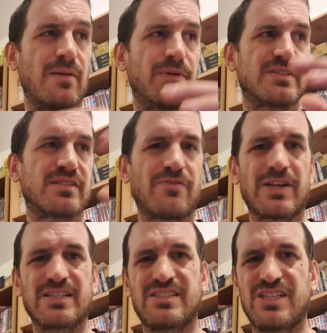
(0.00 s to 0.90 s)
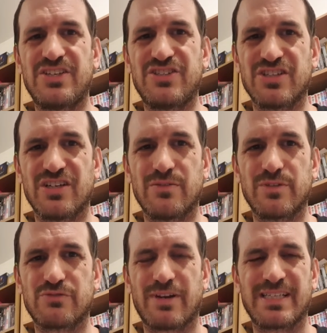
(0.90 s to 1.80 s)
But stuff like a T-shirt,
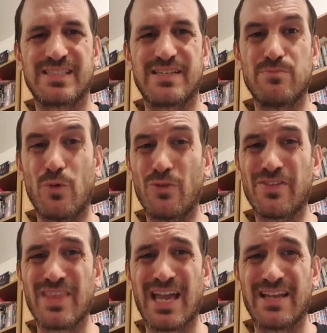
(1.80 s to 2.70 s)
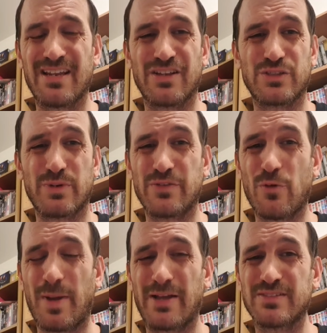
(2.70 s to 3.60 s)
which ranks in more than that at like 24
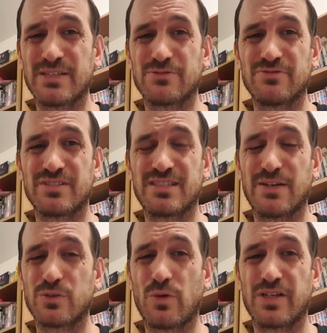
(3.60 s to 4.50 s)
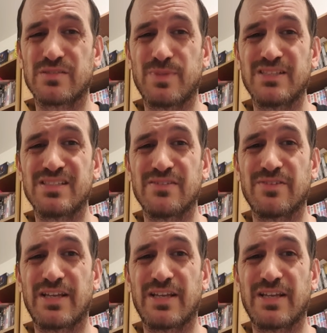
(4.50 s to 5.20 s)
pounds, that was that was quite expensive.